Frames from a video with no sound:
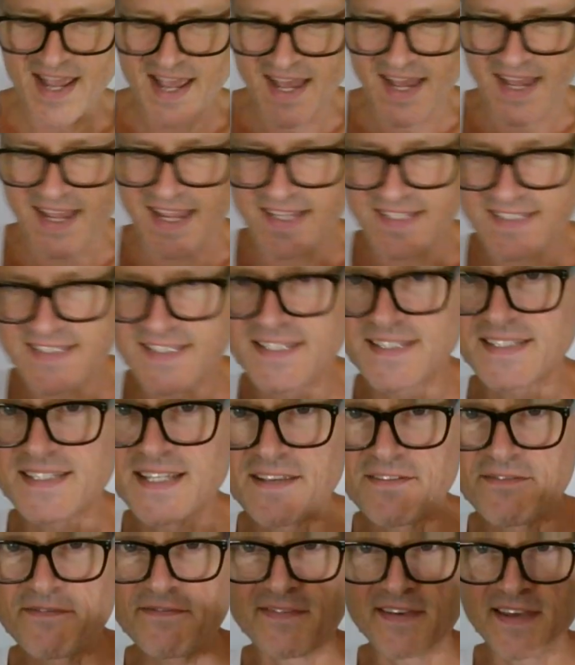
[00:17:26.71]
I guess since
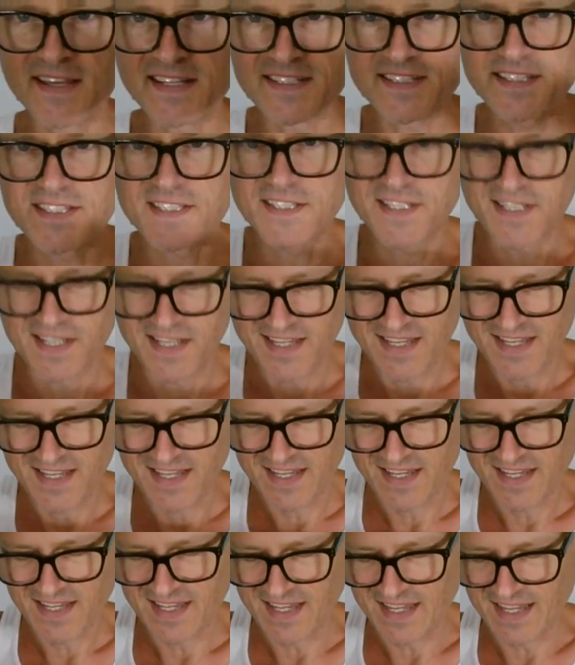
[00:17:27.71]
he fits
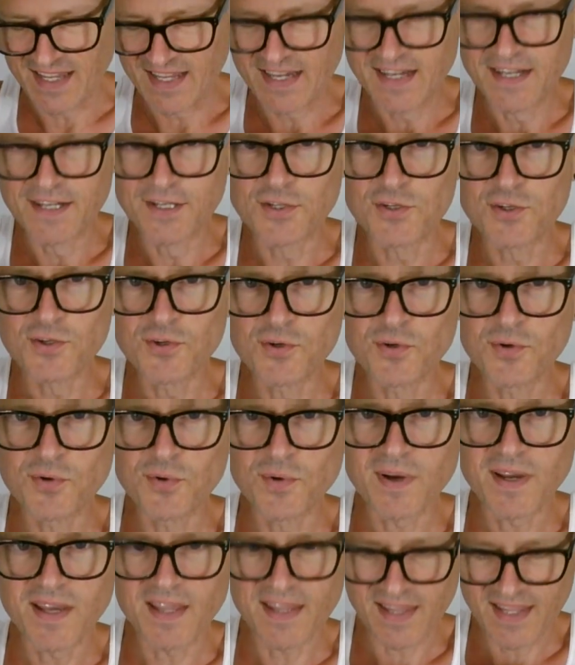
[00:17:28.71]
into
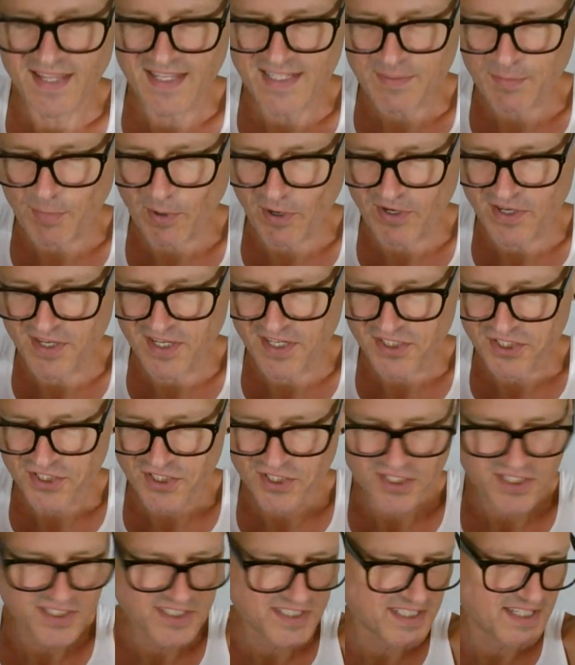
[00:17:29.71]
these
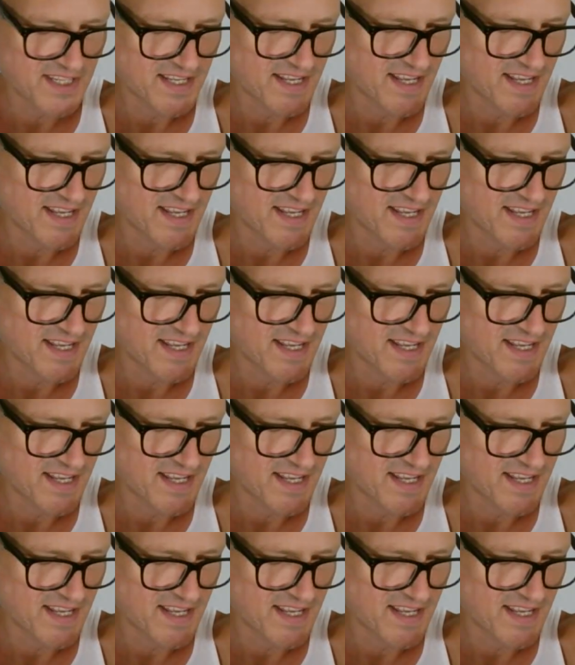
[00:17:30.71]
partitions,